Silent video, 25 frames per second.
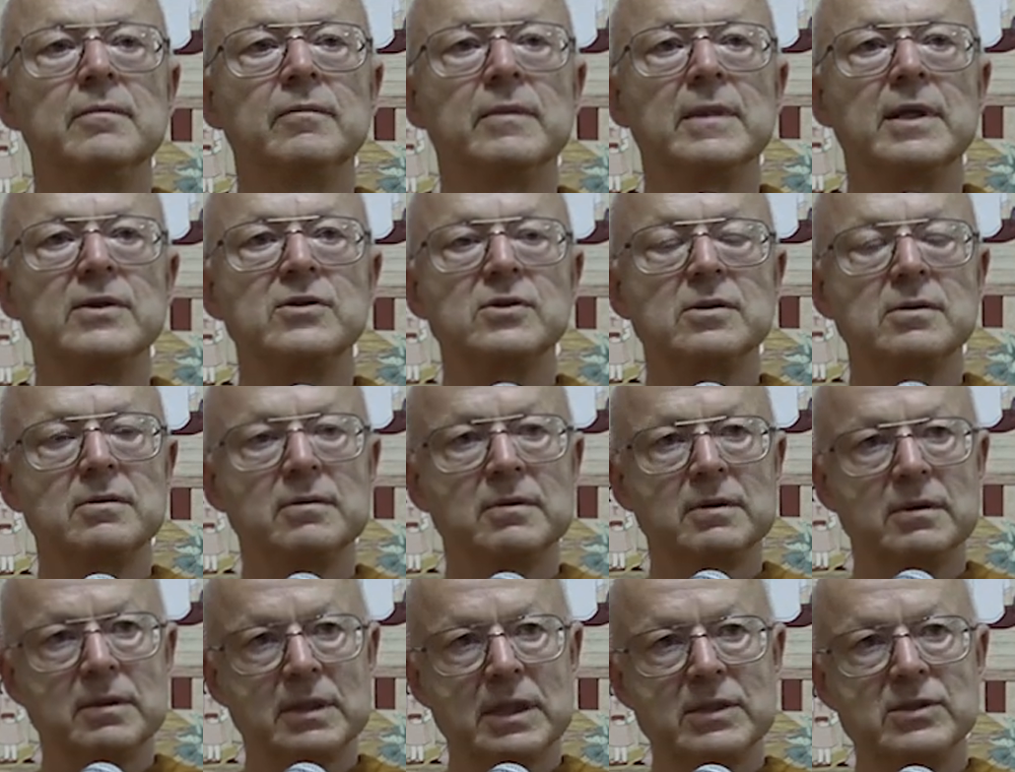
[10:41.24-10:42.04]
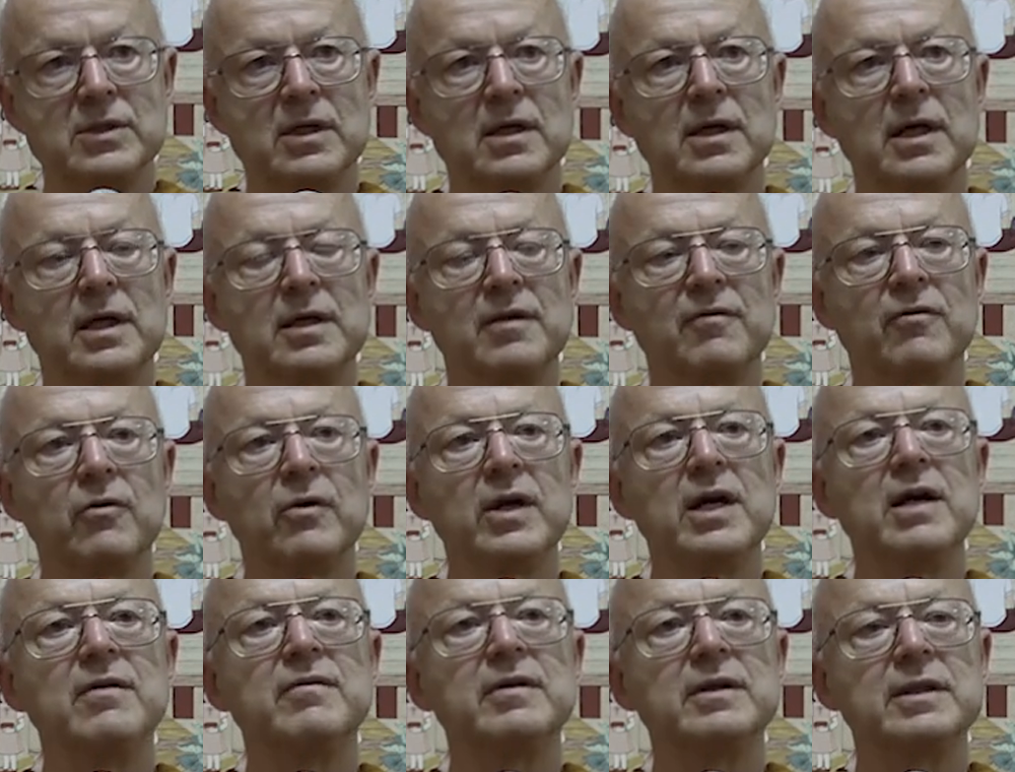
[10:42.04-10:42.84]
That's, that's a kind of
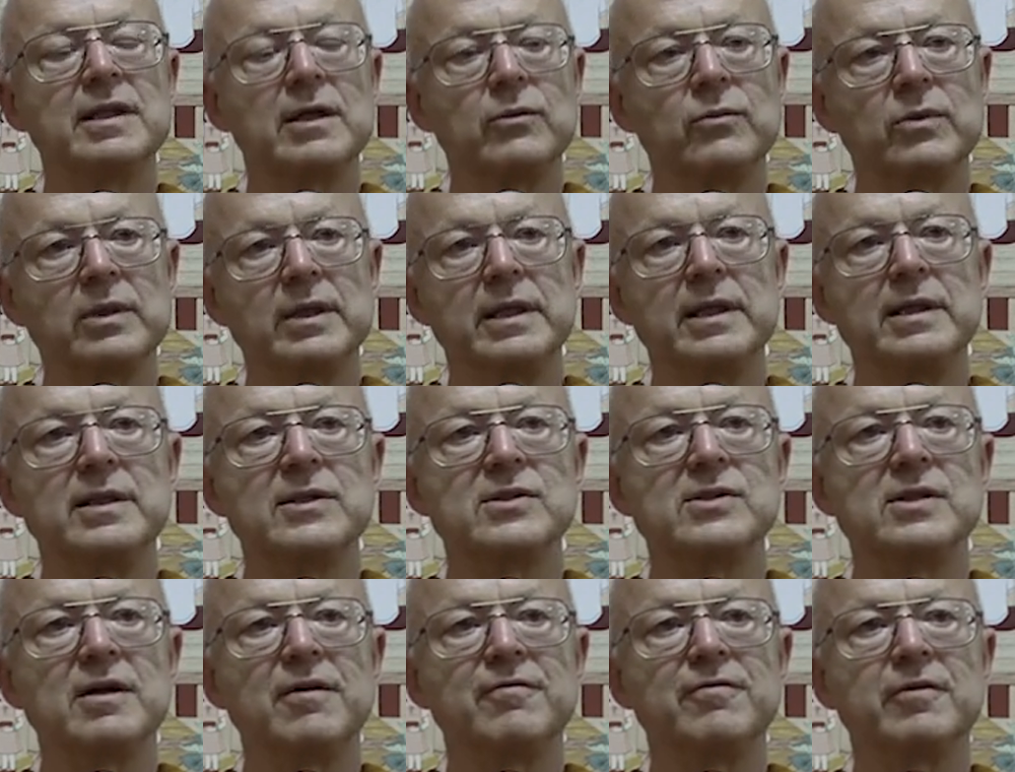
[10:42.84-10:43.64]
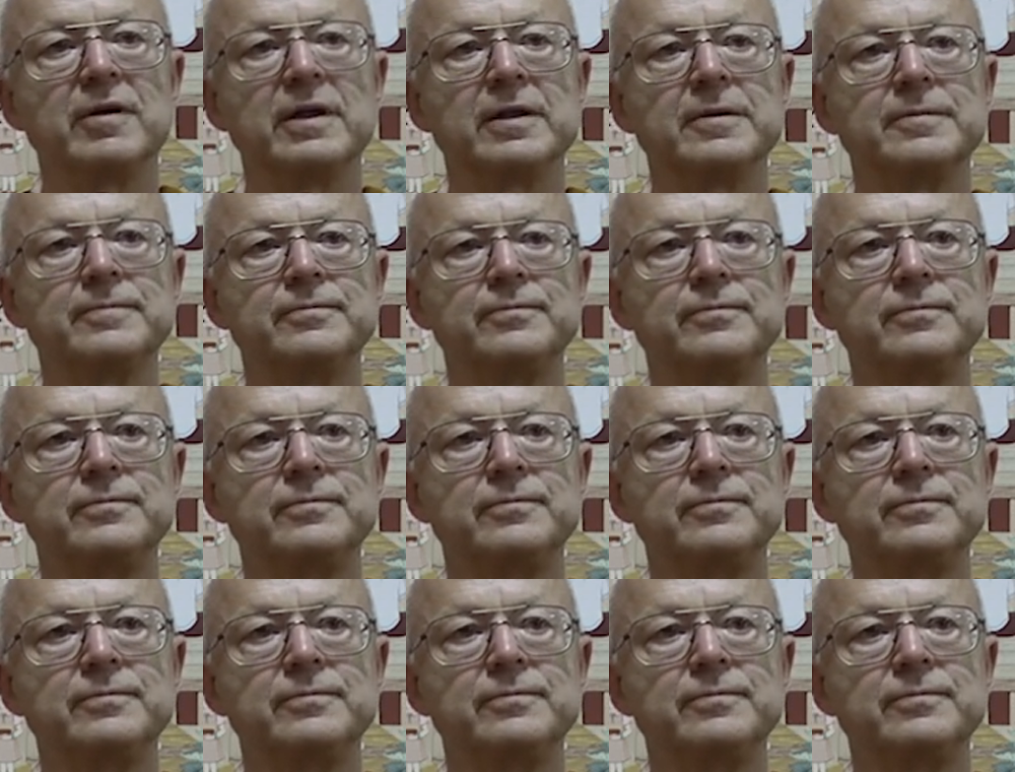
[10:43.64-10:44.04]
craving that will lead to suffering.